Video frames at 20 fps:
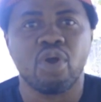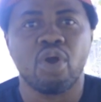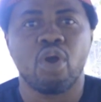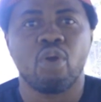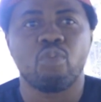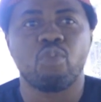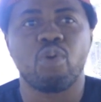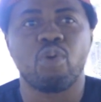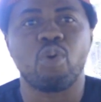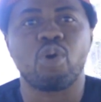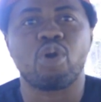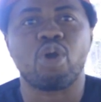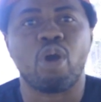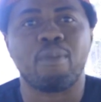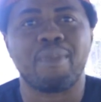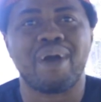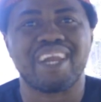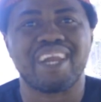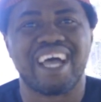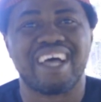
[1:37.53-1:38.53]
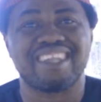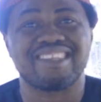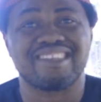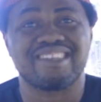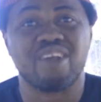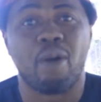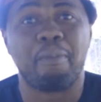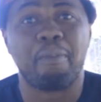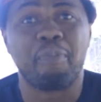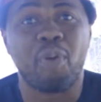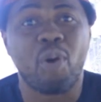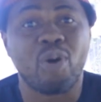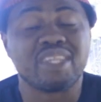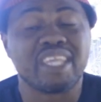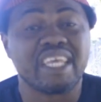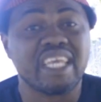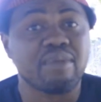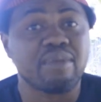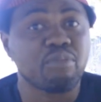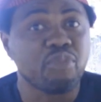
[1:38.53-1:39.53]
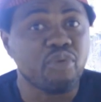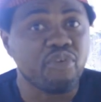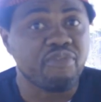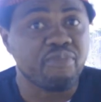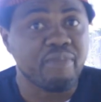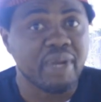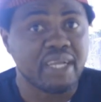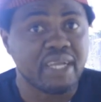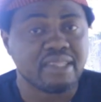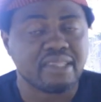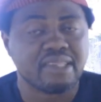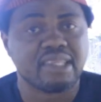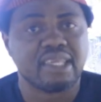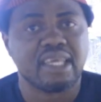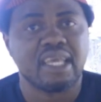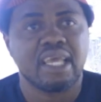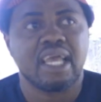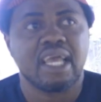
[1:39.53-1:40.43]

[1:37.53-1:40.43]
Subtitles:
who will come out and support a movement.